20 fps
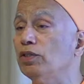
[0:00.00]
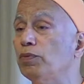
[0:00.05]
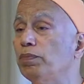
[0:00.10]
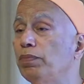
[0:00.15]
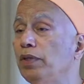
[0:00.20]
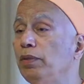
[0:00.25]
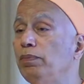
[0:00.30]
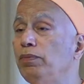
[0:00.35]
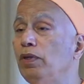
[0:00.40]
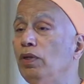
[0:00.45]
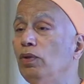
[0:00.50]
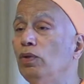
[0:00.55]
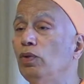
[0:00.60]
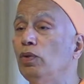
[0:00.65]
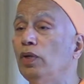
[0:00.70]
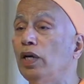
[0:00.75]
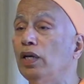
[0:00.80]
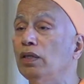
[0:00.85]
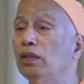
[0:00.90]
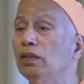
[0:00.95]
people who
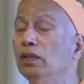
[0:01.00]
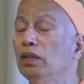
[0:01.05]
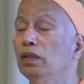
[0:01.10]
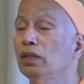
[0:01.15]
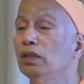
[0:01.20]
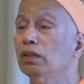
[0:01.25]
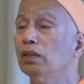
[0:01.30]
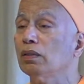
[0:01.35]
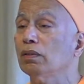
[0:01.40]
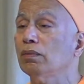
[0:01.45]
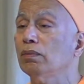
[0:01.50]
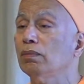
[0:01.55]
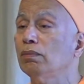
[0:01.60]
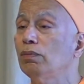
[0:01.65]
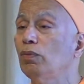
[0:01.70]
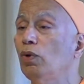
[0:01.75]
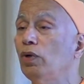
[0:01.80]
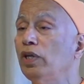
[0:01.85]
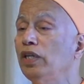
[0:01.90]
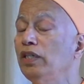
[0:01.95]
are
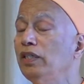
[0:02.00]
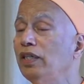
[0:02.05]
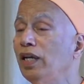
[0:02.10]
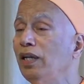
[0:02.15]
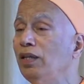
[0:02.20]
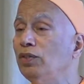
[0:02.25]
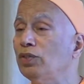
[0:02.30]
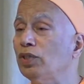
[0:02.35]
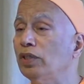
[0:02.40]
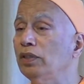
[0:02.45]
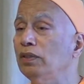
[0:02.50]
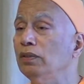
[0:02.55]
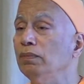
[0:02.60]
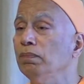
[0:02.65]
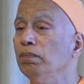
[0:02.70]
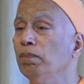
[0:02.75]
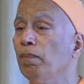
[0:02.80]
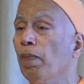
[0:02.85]
more intelligent